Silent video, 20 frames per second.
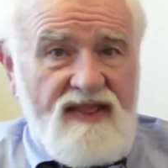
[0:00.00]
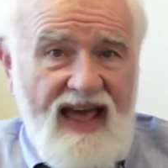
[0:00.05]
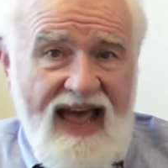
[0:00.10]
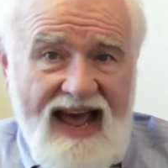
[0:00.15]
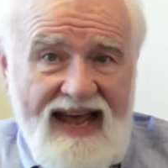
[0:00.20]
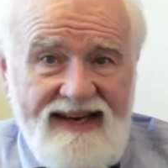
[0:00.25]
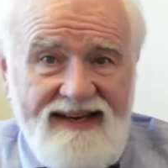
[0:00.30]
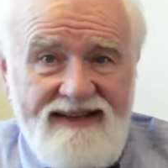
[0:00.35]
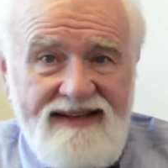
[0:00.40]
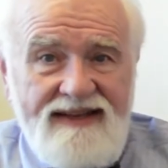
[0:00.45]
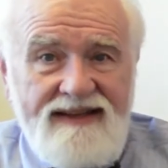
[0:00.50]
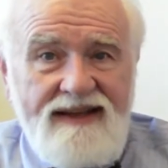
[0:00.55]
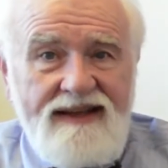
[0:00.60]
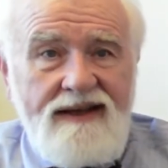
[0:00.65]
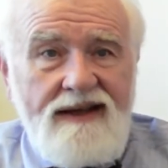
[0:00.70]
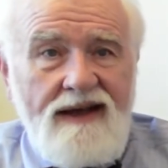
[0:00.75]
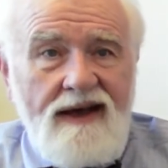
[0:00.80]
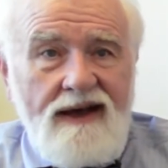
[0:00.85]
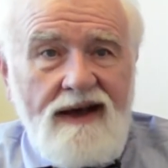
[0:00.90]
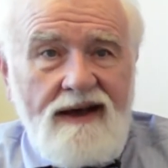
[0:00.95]
that?
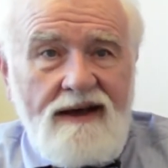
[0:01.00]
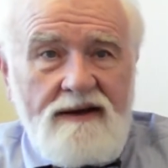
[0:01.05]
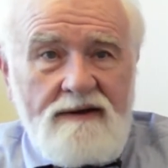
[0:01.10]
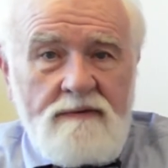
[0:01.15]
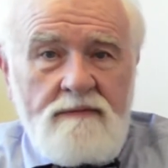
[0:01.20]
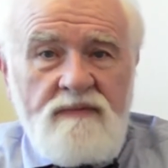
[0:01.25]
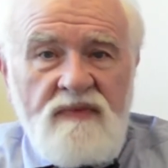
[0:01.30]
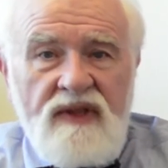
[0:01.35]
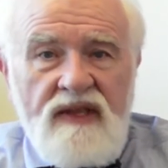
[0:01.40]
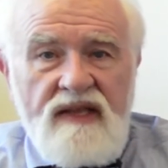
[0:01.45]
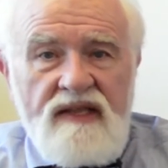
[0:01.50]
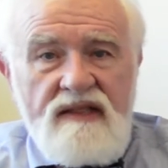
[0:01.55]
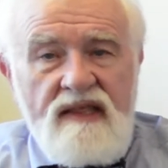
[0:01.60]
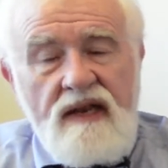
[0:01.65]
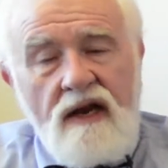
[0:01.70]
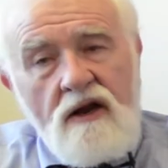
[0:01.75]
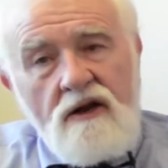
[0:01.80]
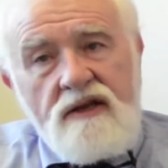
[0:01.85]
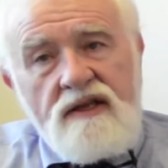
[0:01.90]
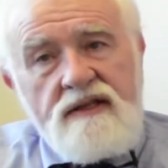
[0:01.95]

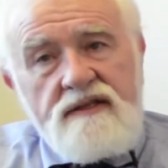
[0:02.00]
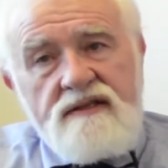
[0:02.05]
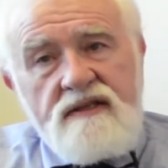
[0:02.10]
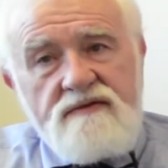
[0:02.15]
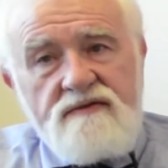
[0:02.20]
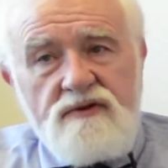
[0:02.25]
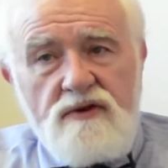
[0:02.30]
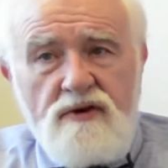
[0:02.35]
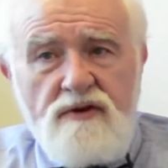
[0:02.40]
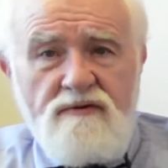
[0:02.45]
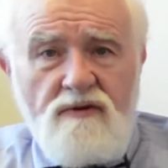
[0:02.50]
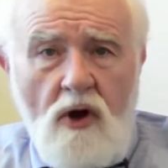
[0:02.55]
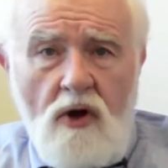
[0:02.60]
That our kids are sort of